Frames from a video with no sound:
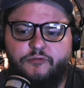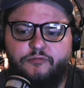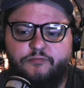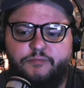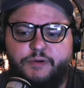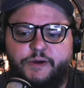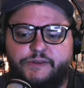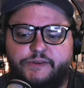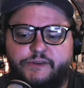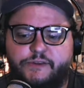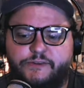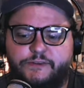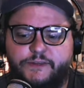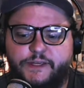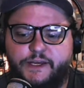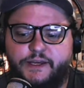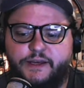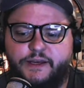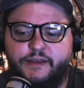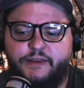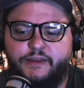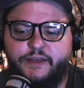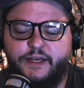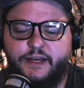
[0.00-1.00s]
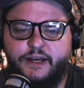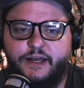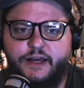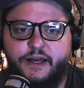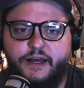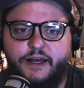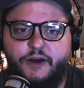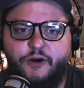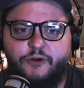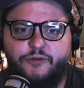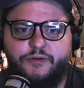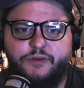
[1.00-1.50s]
But the thing that
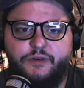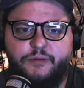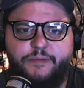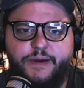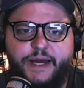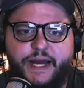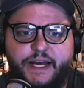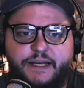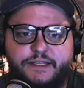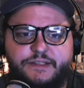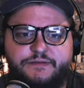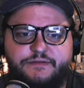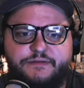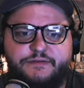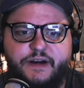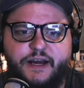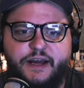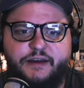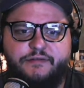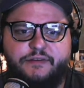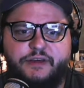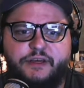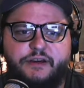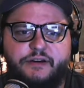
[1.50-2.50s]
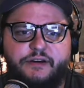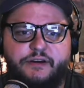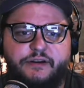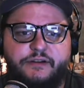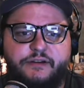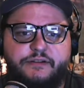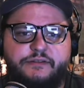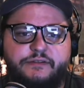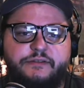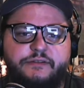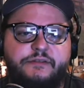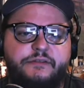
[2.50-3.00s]
over the past 5
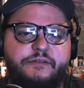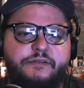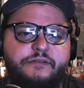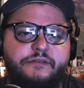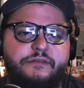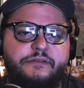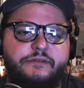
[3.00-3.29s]
years,